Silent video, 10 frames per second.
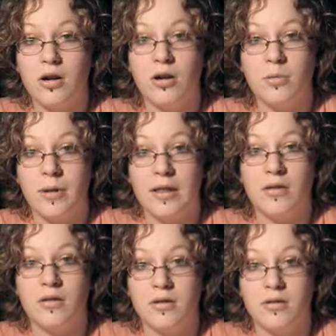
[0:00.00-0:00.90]
gotta
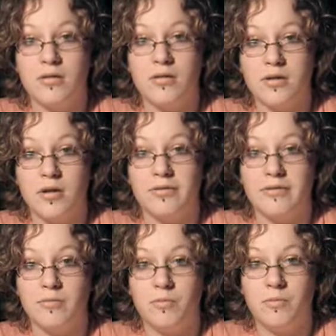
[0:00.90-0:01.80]
be the sort
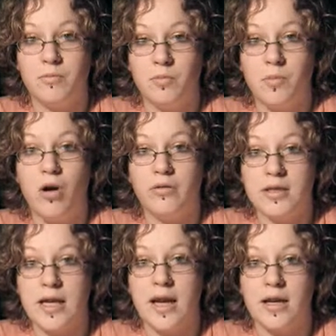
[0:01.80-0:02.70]
of
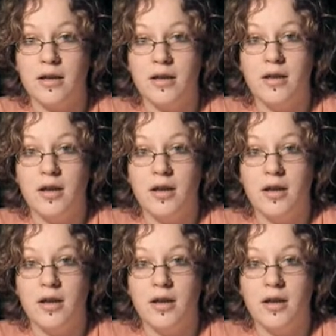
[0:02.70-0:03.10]
one day